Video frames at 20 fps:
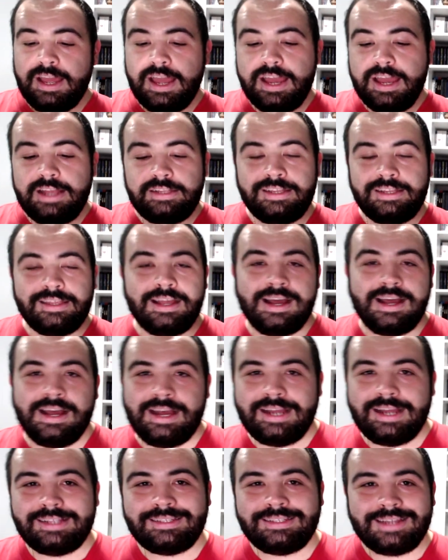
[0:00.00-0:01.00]
And the
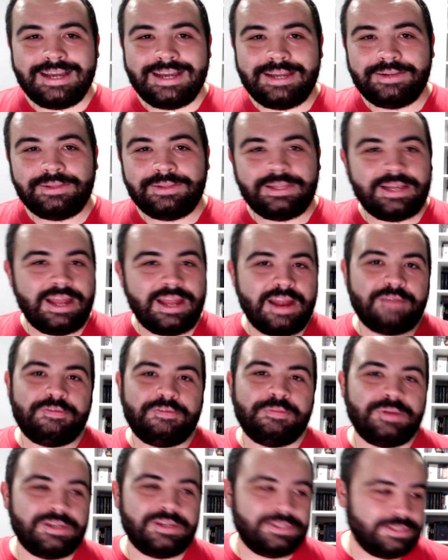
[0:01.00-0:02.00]
hot title that
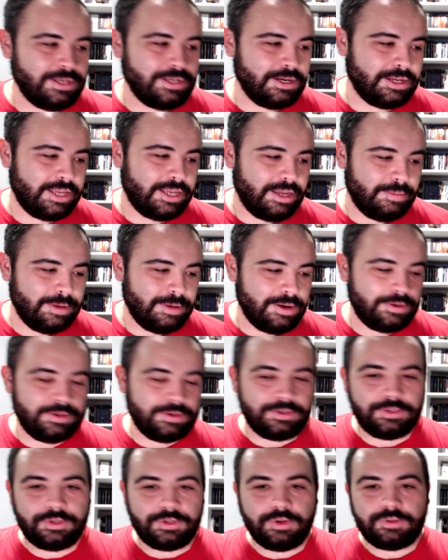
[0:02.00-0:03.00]
everybody's talking
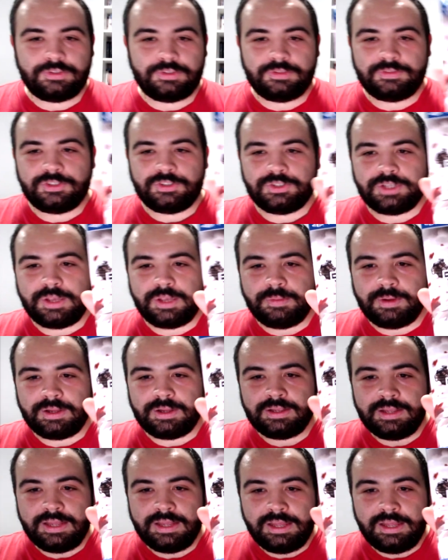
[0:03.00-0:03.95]
about, Ghost of Tsushima.